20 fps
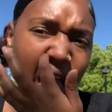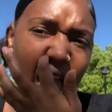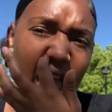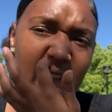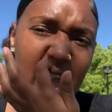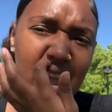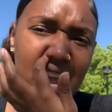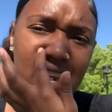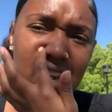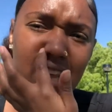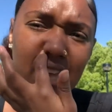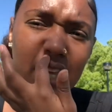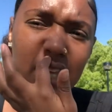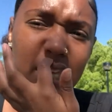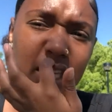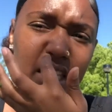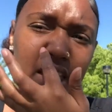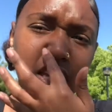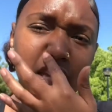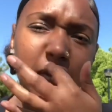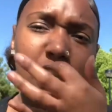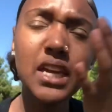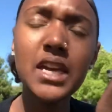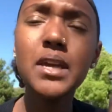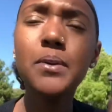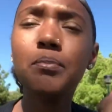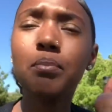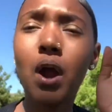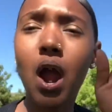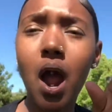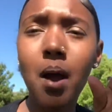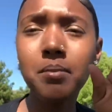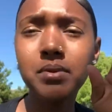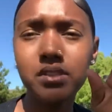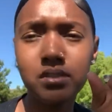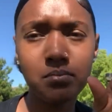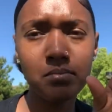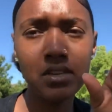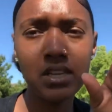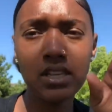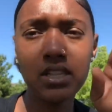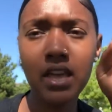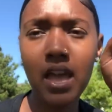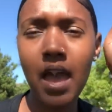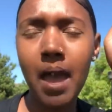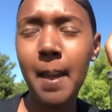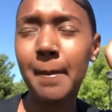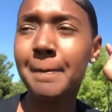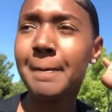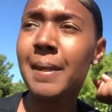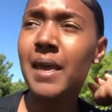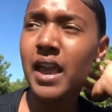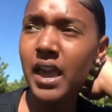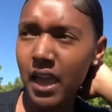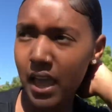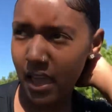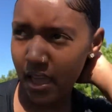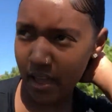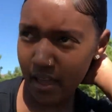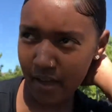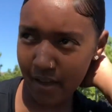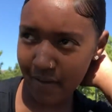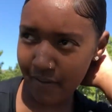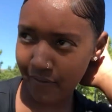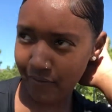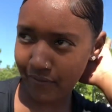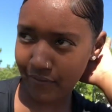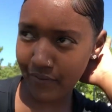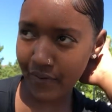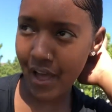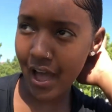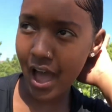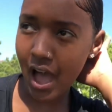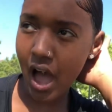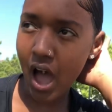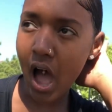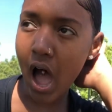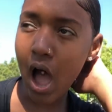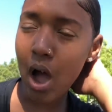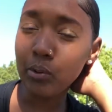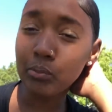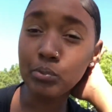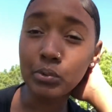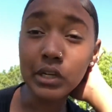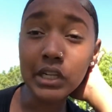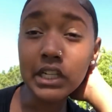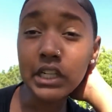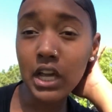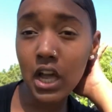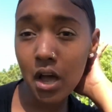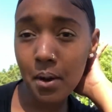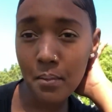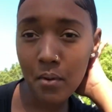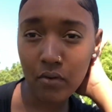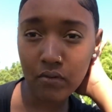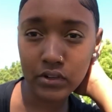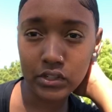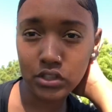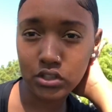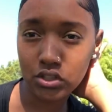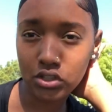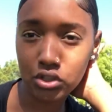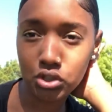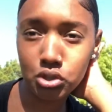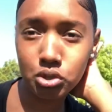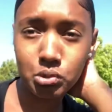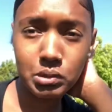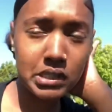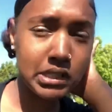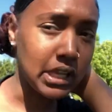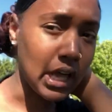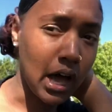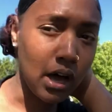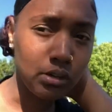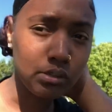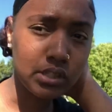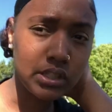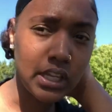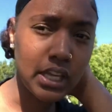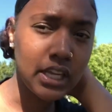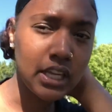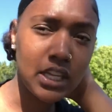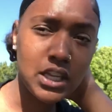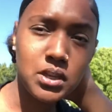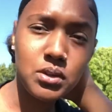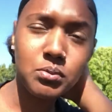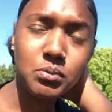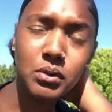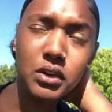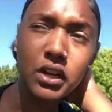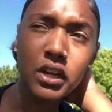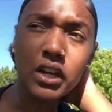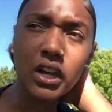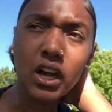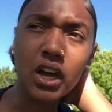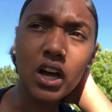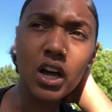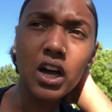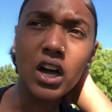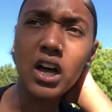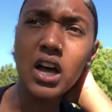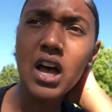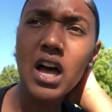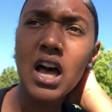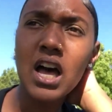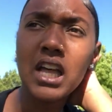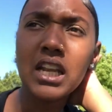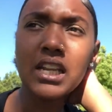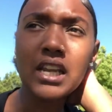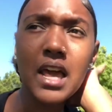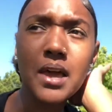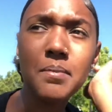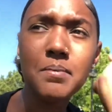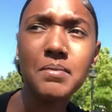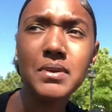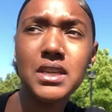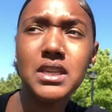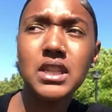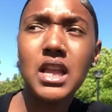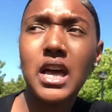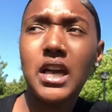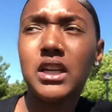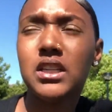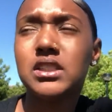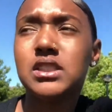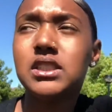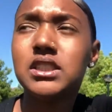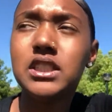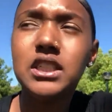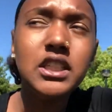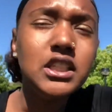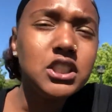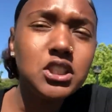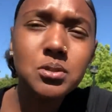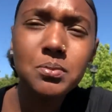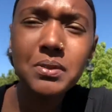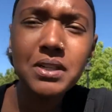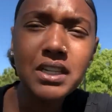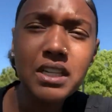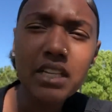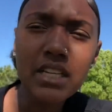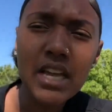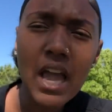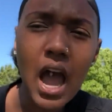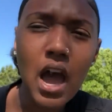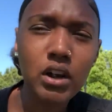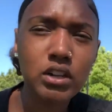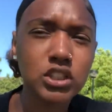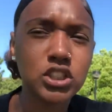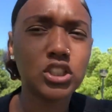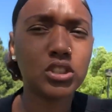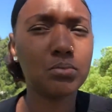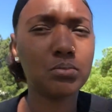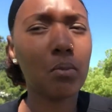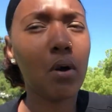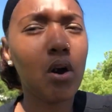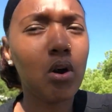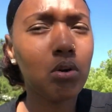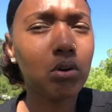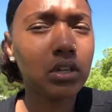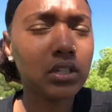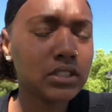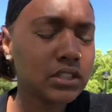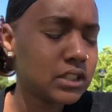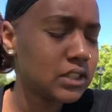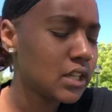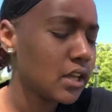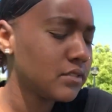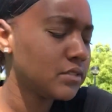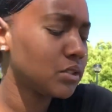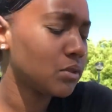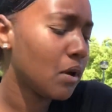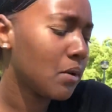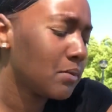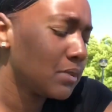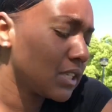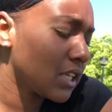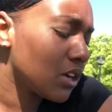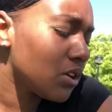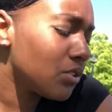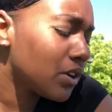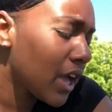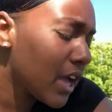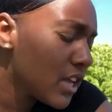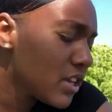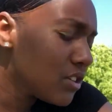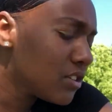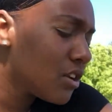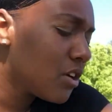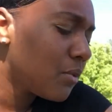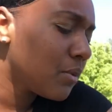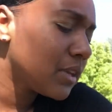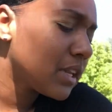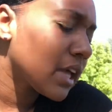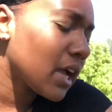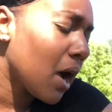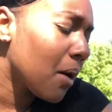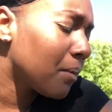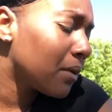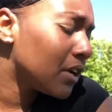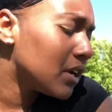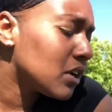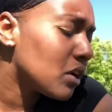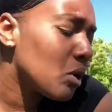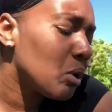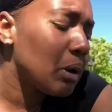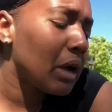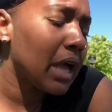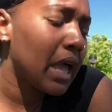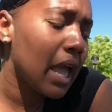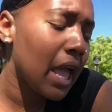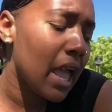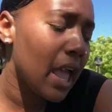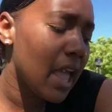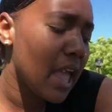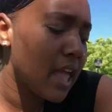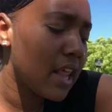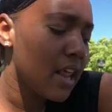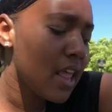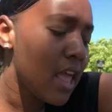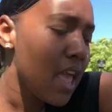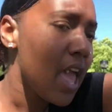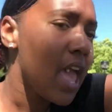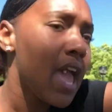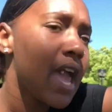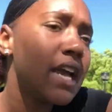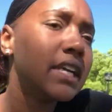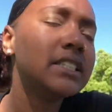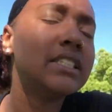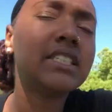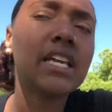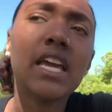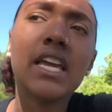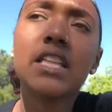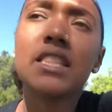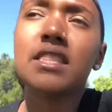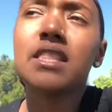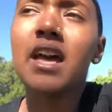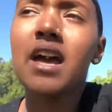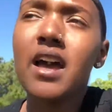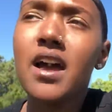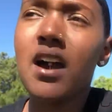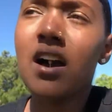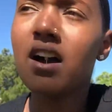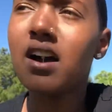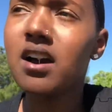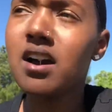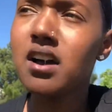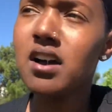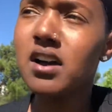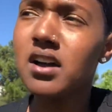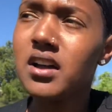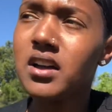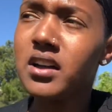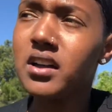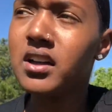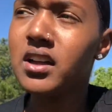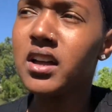and he promised me that if I would come over to his house, that he would let me like teach me how to smoke and stuff. So I was like, okay, you know what, like, I'm gonna go ahead and take that